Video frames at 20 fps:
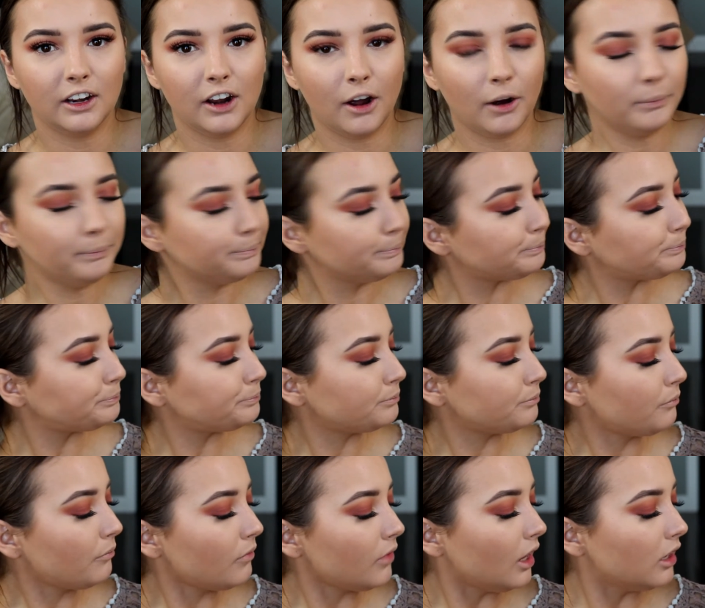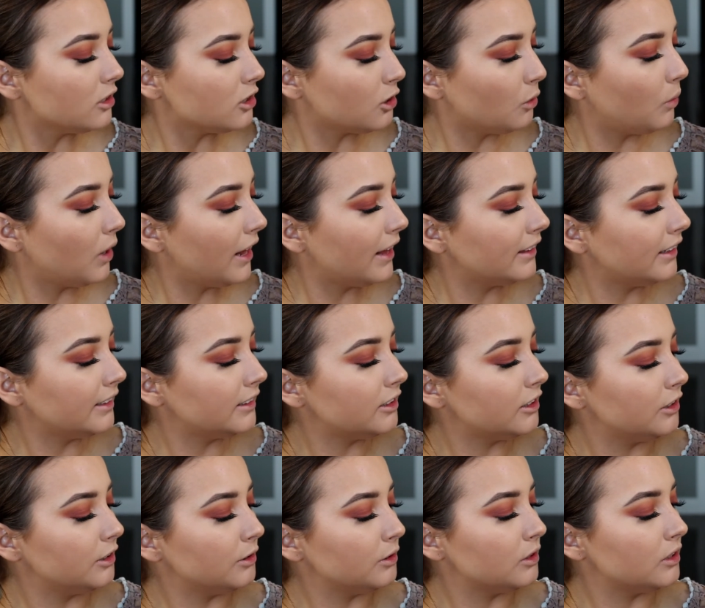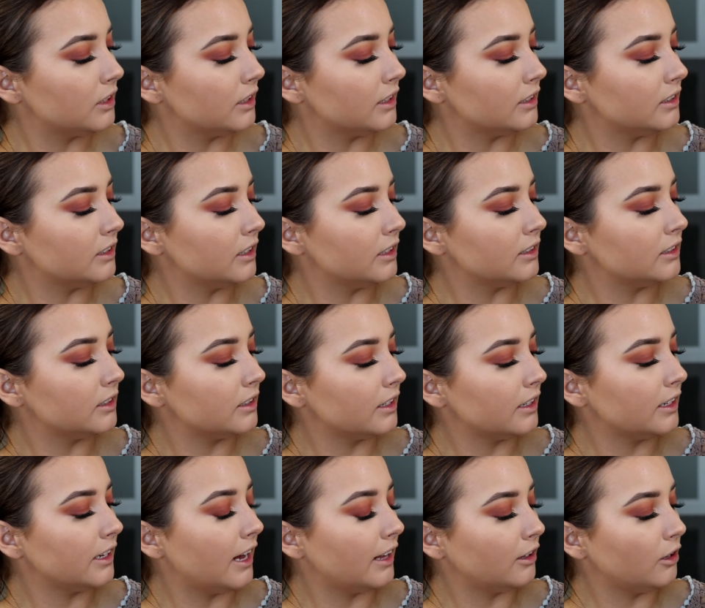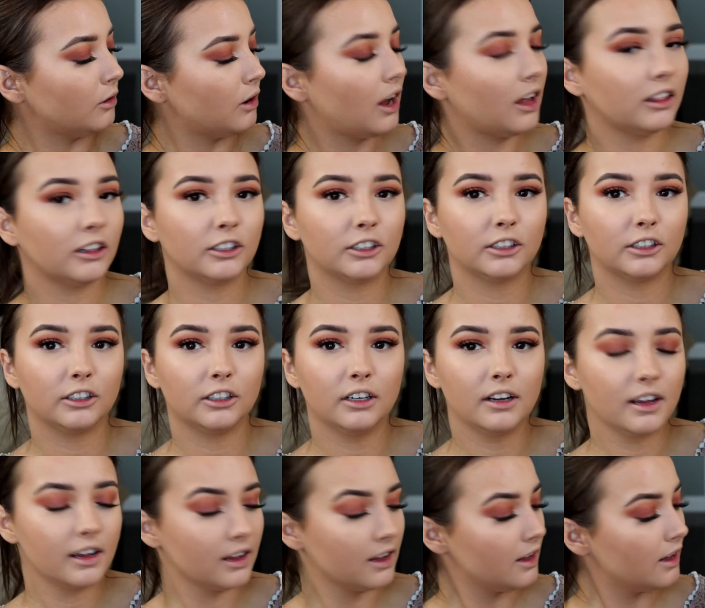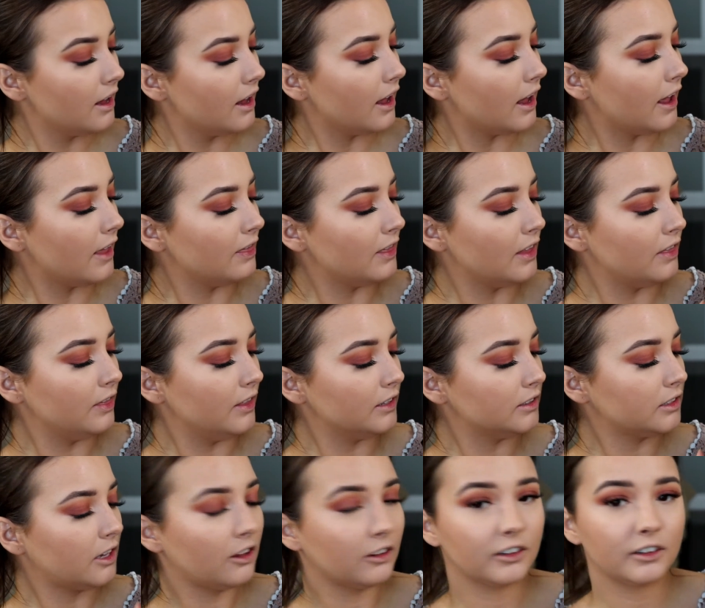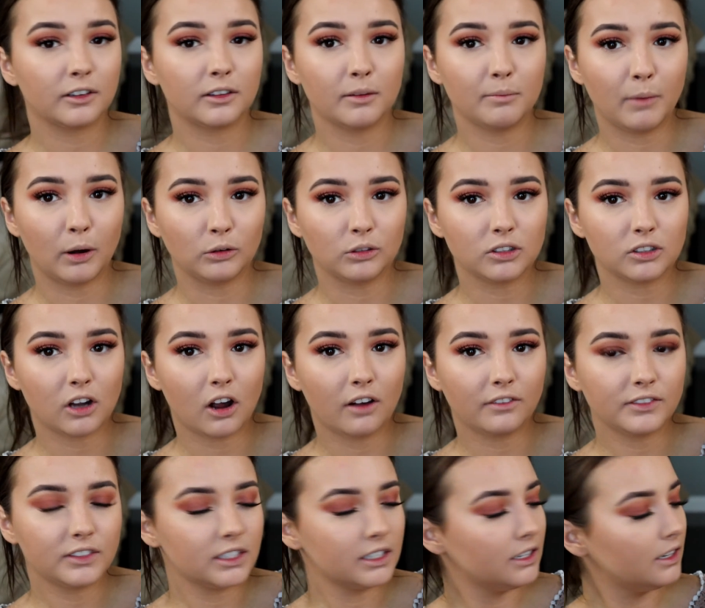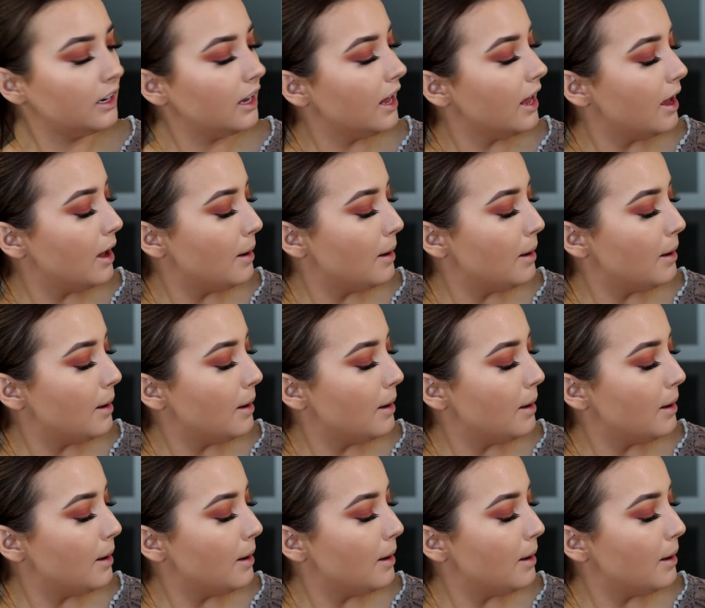you know? So what I like to use is this yellow color and then this color the most often,